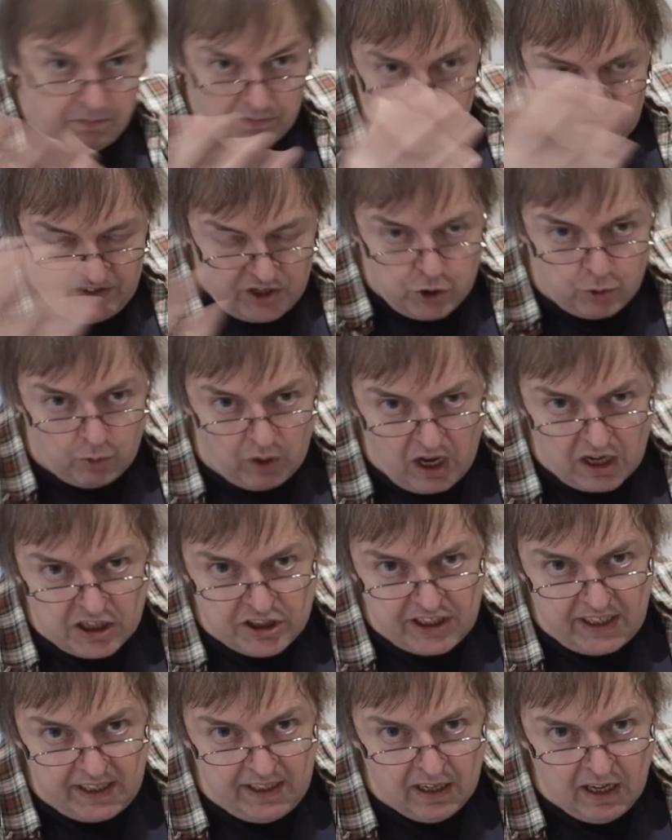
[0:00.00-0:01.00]

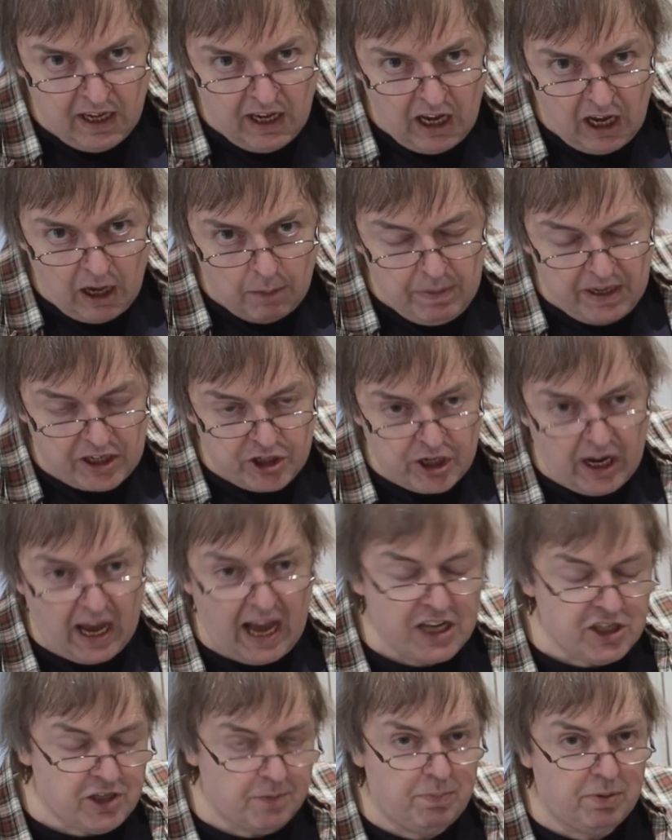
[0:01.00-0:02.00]
visualising a picture
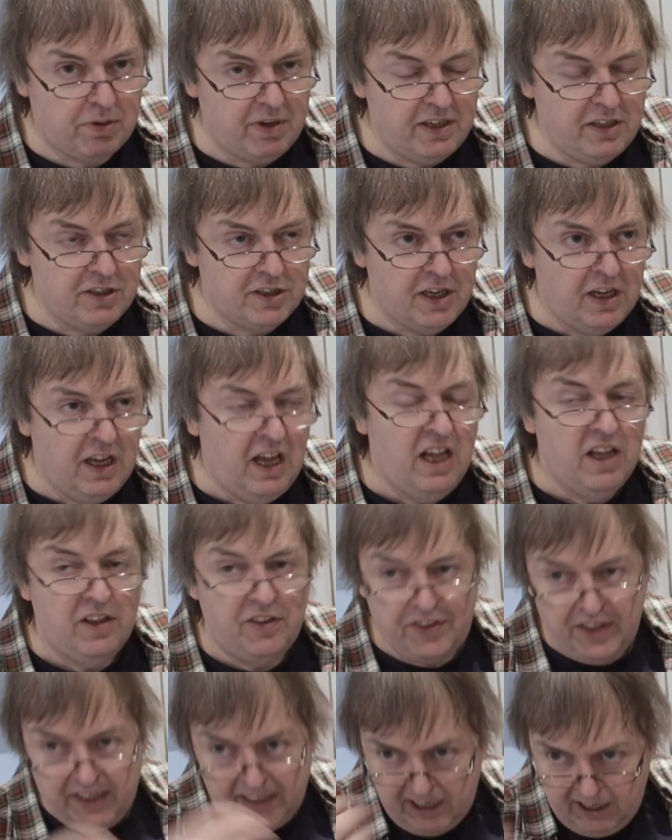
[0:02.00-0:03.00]
as a print,
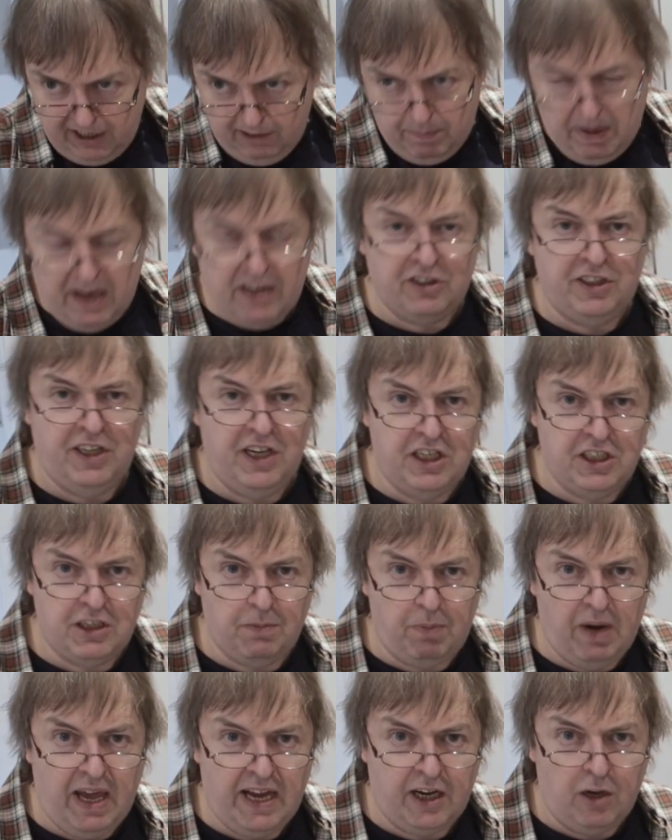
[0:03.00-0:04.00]
thinking about it as
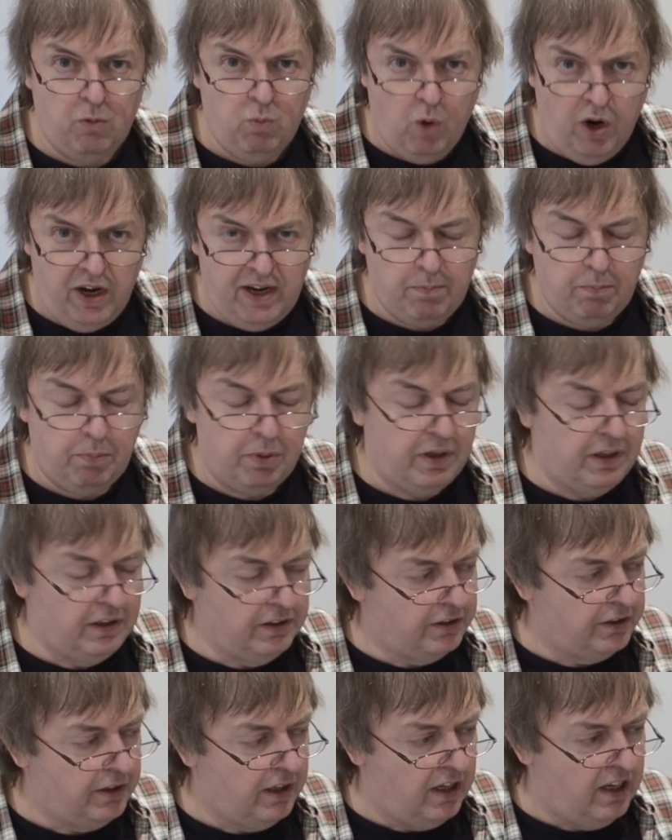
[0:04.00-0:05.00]
a black and white
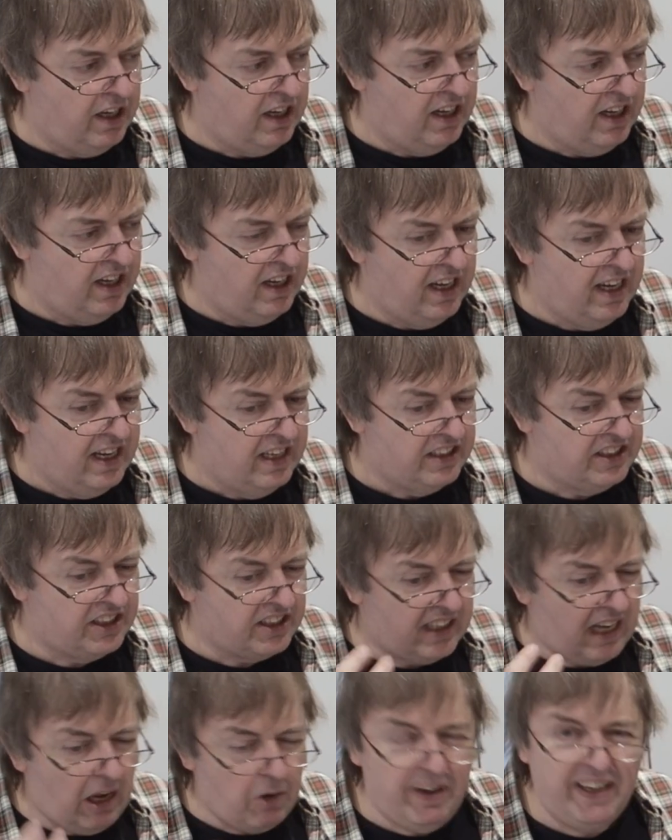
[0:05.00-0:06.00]
print.
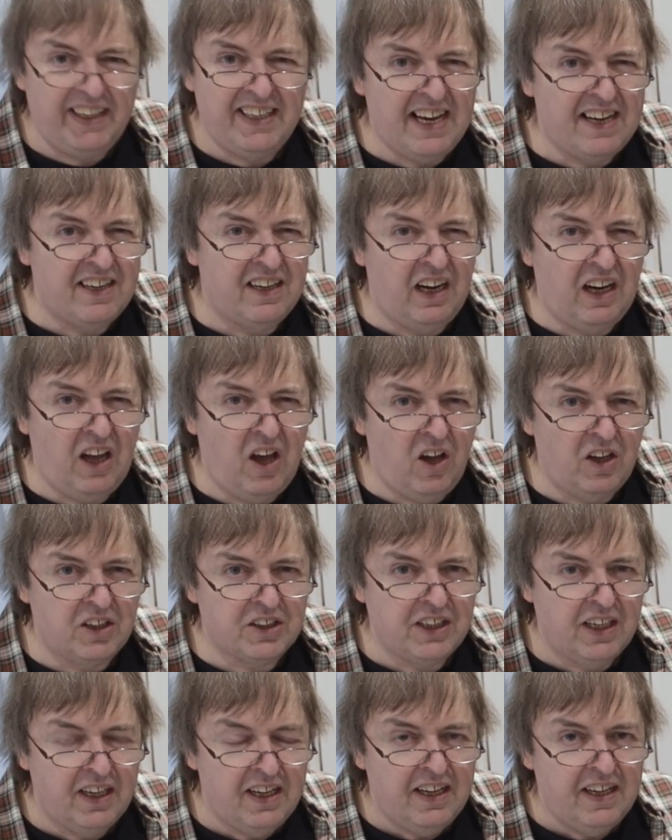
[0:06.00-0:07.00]
Slowing down a
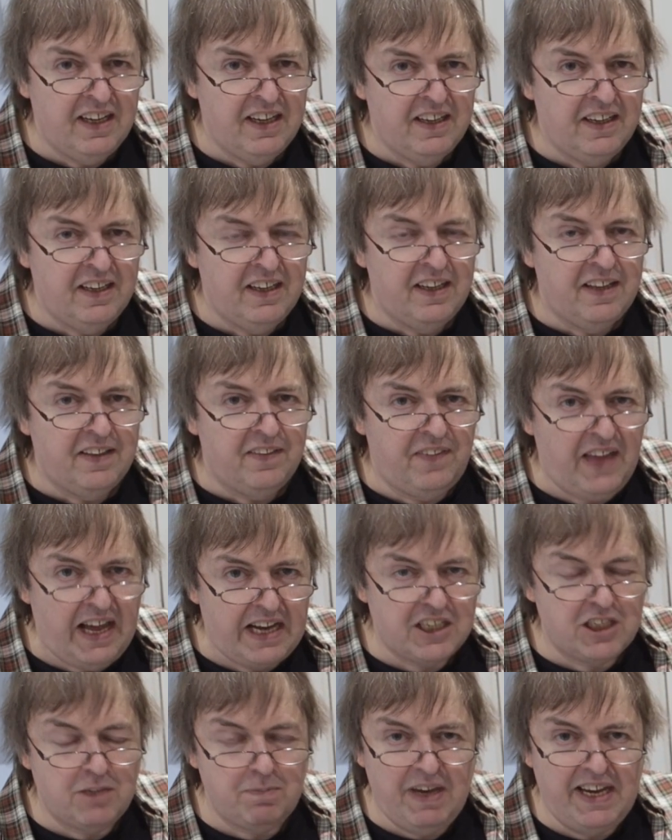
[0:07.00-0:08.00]
lot,
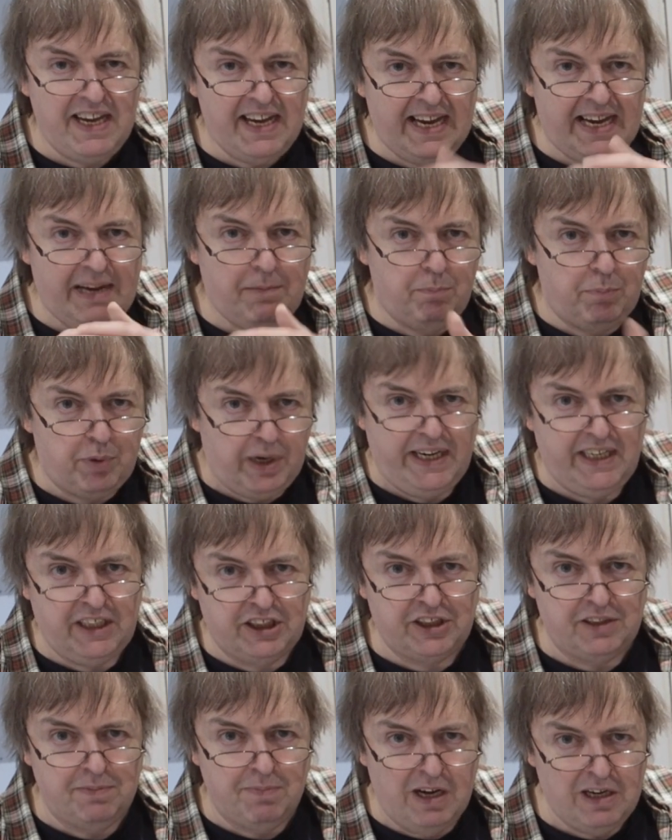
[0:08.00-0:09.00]
that to me, it
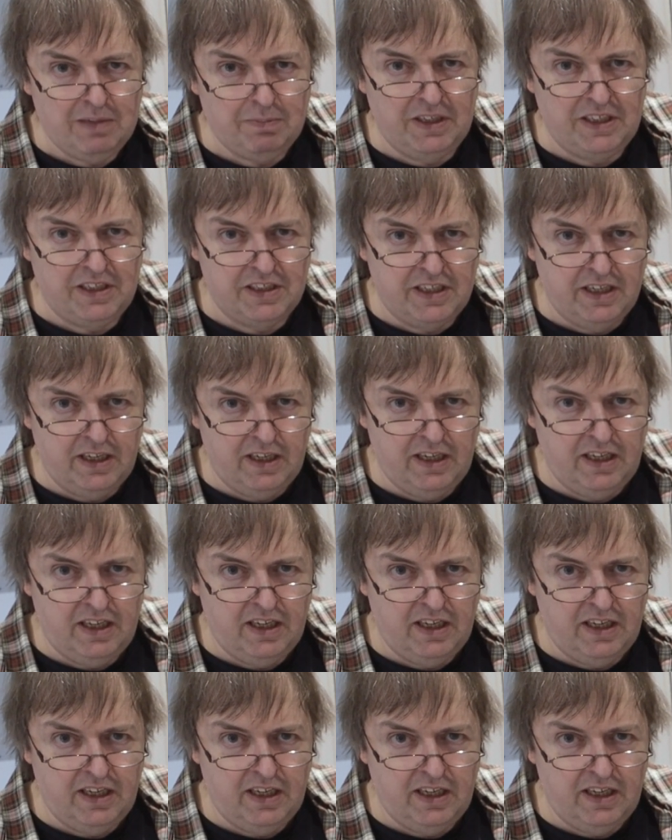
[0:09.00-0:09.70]
breaks the moment.